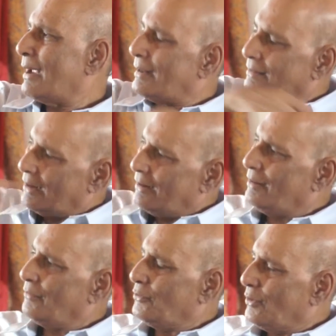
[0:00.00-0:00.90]
And then
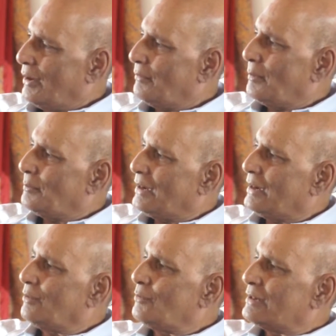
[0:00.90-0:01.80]
if you have a
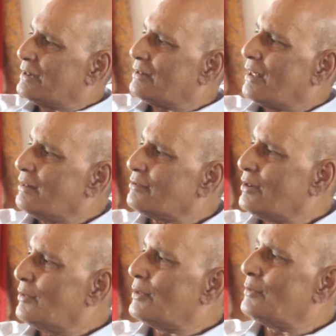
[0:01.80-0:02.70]
meaning which is not
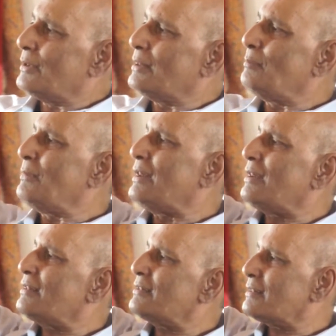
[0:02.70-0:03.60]
covered with the
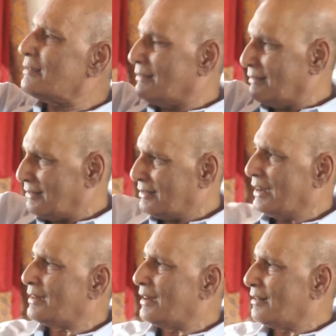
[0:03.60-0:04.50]
meanings
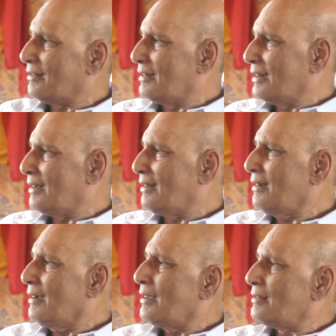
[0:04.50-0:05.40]
stated
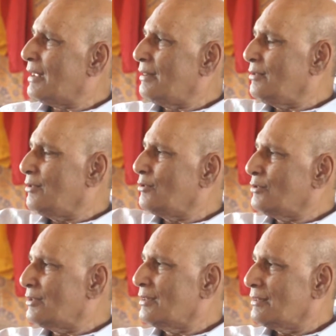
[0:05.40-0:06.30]
earlier, then you
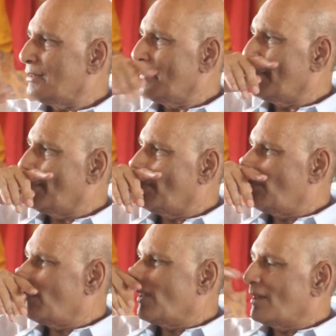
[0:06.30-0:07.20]
use
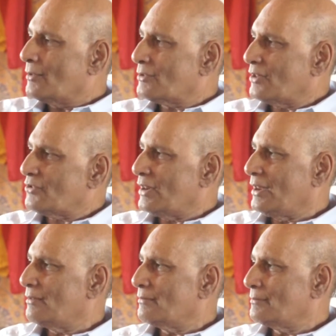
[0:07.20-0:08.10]

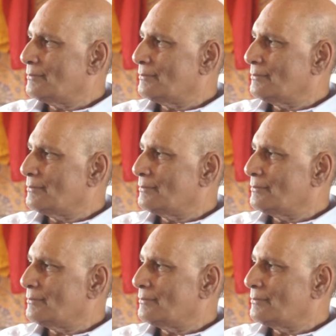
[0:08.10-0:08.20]
sashti.